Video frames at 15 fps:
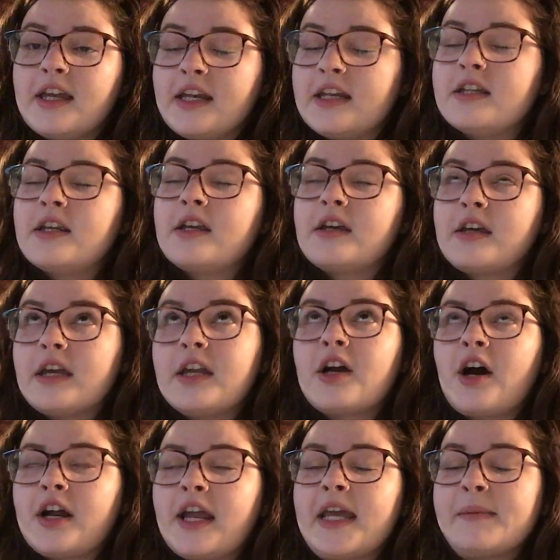
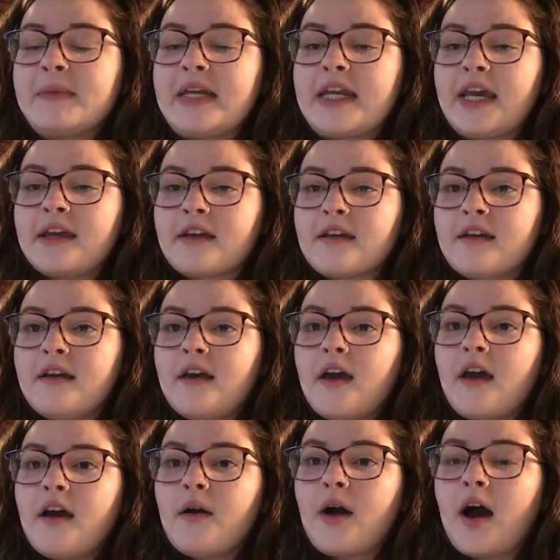a meeting
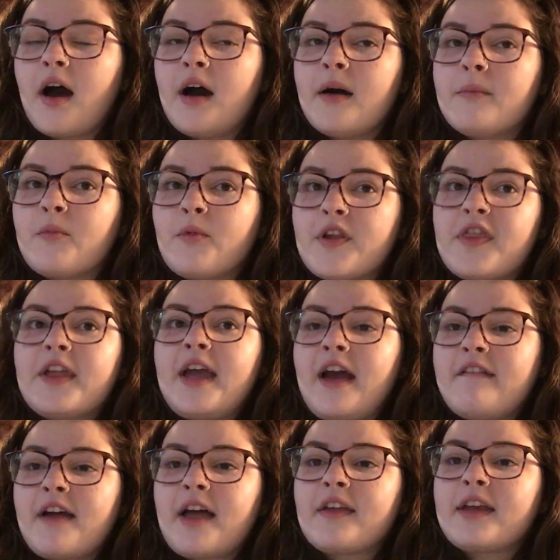with
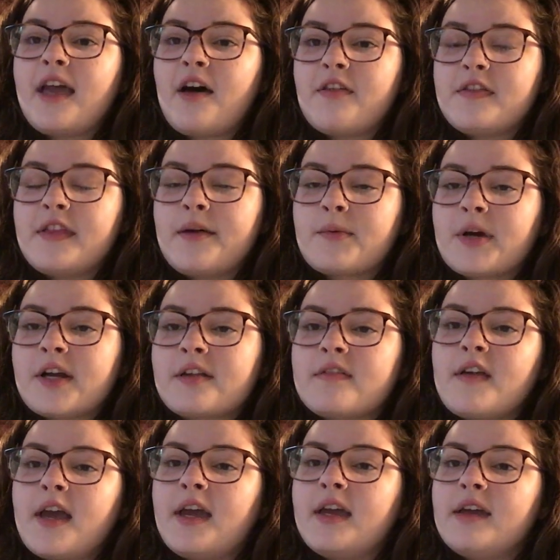Lehigh Valley Health Network.
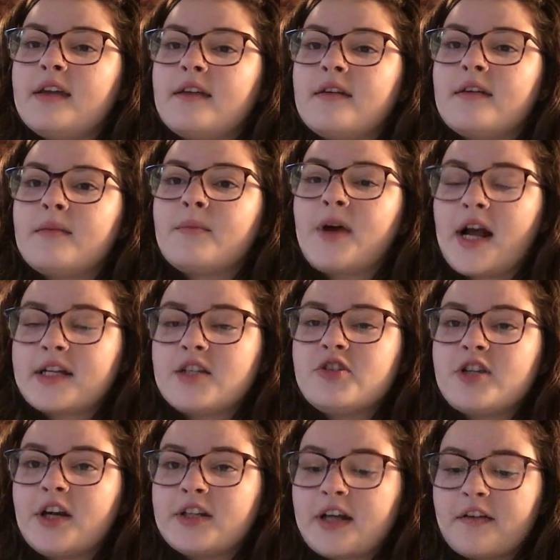They practice
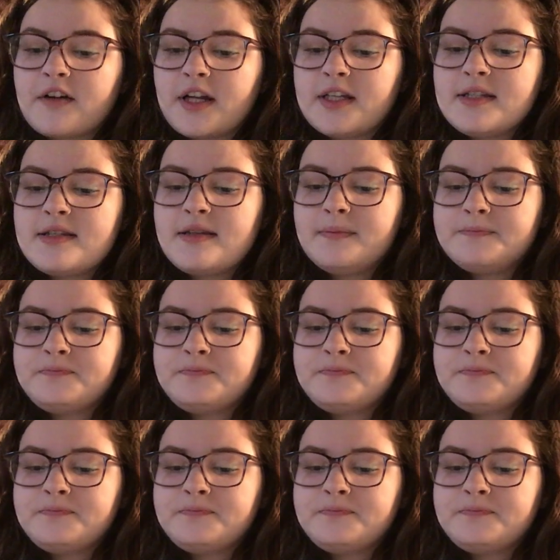shared governance.